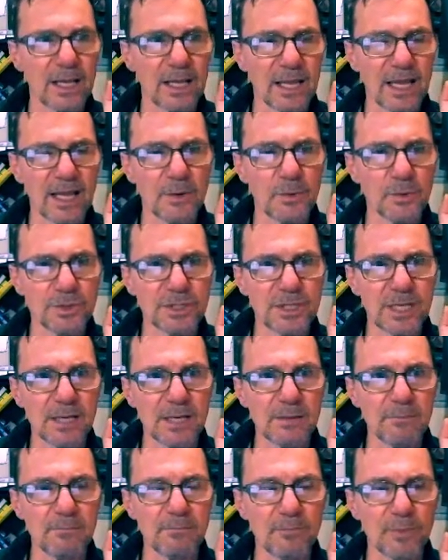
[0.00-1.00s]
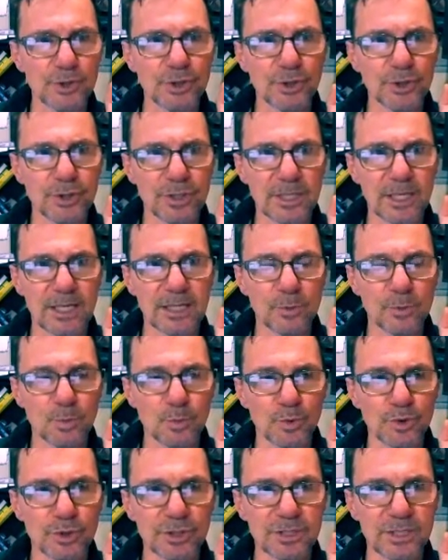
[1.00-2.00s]
Like I was a person that
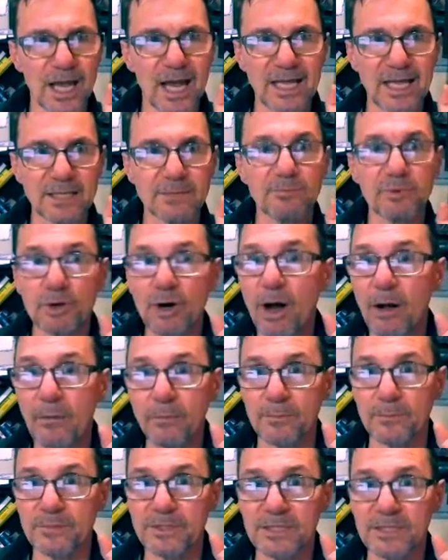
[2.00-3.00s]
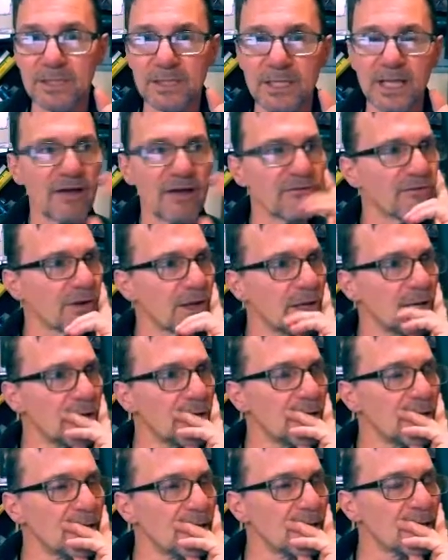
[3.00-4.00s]
had problems in life.
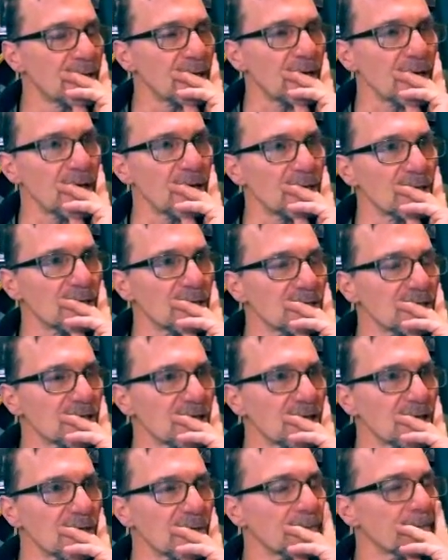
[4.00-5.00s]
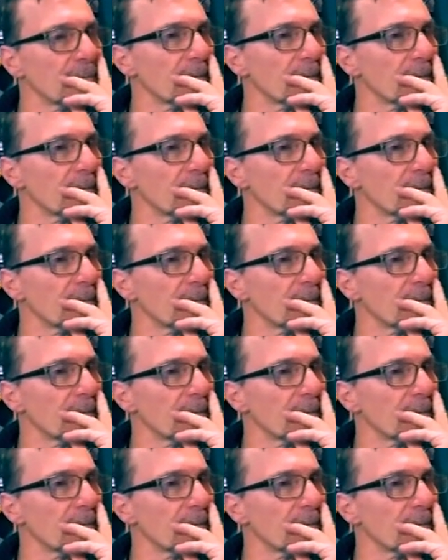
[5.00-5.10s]
And a